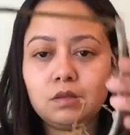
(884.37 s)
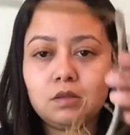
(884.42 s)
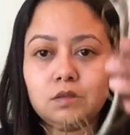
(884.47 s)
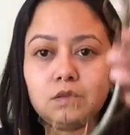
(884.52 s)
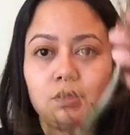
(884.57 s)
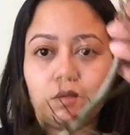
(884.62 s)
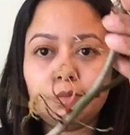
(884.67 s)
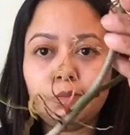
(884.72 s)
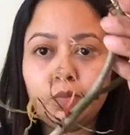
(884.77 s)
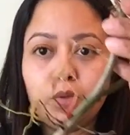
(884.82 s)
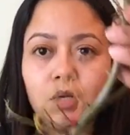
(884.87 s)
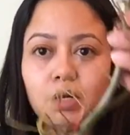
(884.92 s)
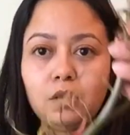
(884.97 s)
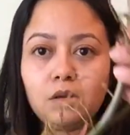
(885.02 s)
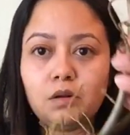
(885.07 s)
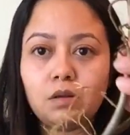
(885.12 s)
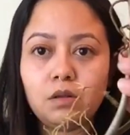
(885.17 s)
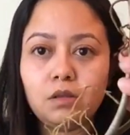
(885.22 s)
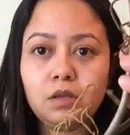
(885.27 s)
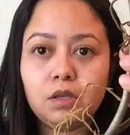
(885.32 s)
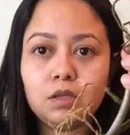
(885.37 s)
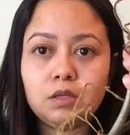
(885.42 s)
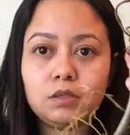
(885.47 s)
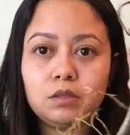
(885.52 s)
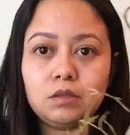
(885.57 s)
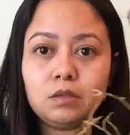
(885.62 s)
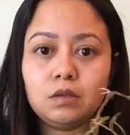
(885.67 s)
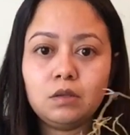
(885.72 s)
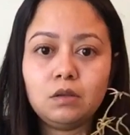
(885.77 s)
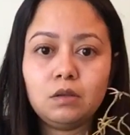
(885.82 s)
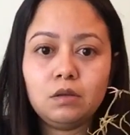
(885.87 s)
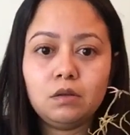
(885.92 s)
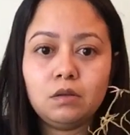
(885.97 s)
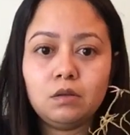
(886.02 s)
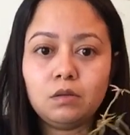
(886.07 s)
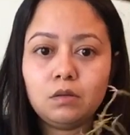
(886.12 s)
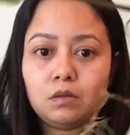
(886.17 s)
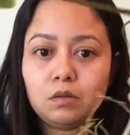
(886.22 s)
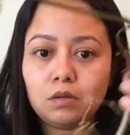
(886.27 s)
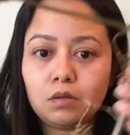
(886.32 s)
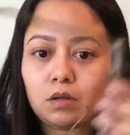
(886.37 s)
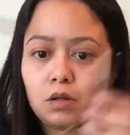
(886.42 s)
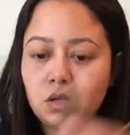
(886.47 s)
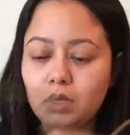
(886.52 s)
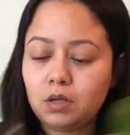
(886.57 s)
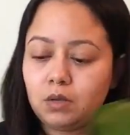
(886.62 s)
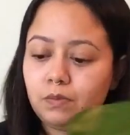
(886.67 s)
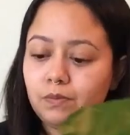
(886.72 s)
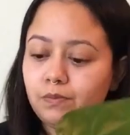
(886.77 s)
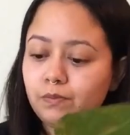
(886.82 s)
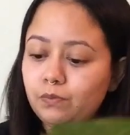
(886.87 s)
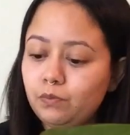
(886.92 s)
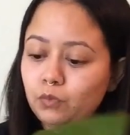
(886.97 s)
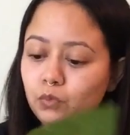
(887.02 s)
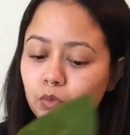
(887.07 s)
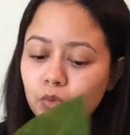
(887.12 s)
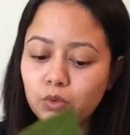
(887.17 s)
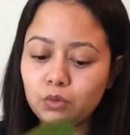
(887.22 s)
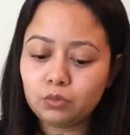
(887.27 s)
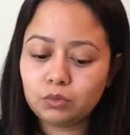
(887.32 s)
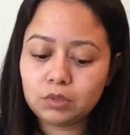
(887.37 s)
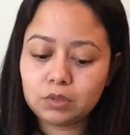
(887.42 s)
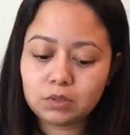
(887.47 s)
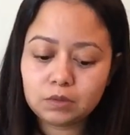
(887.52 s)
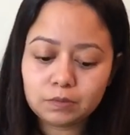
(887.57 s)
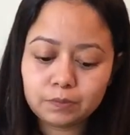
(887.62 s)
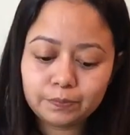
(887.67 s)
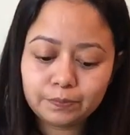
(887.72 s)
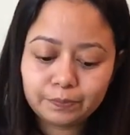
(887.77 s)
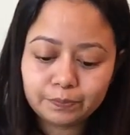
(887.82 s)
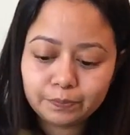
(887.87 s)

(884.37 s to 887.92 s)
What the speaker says: It's put out all these roots.